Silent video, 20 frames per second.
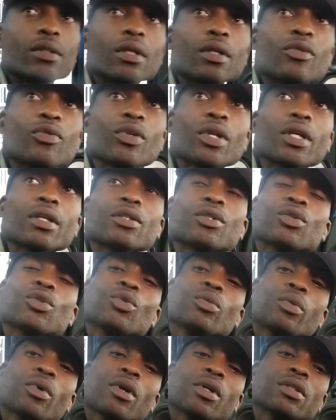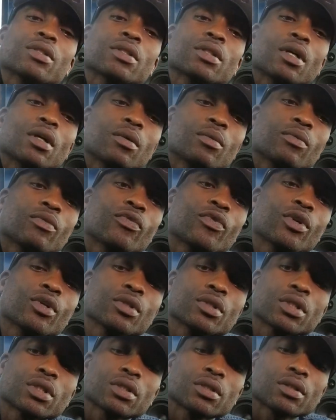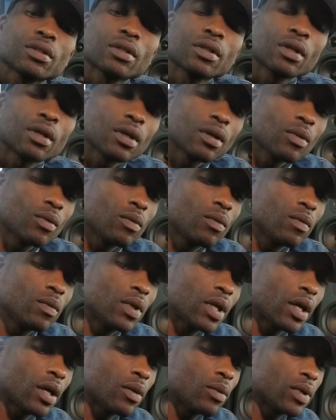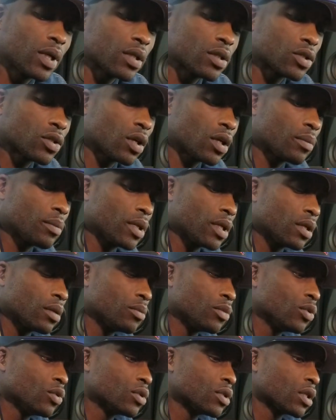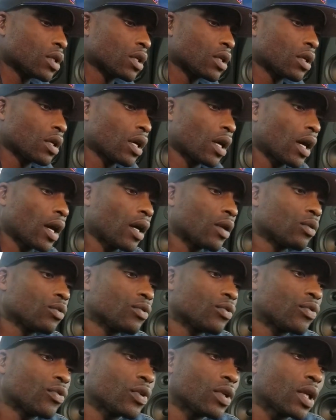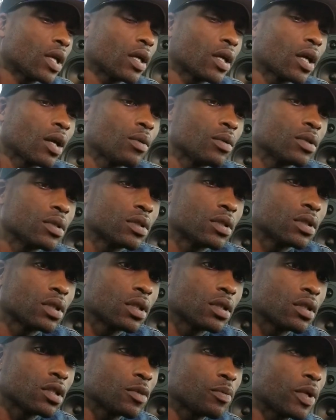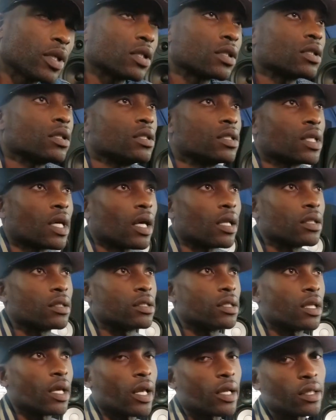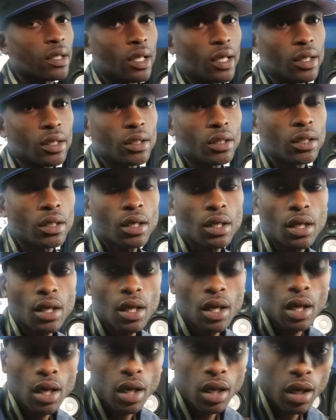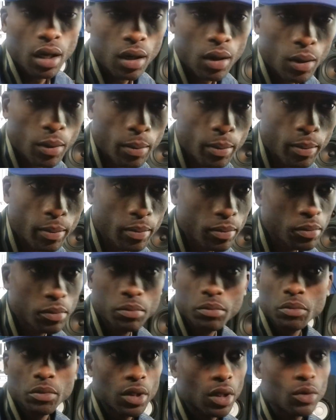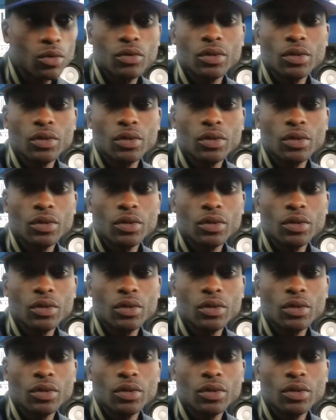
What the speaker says: feel like it's two parts. First, when I started making music, I don't feel like I was especially talented at it. Like, um, I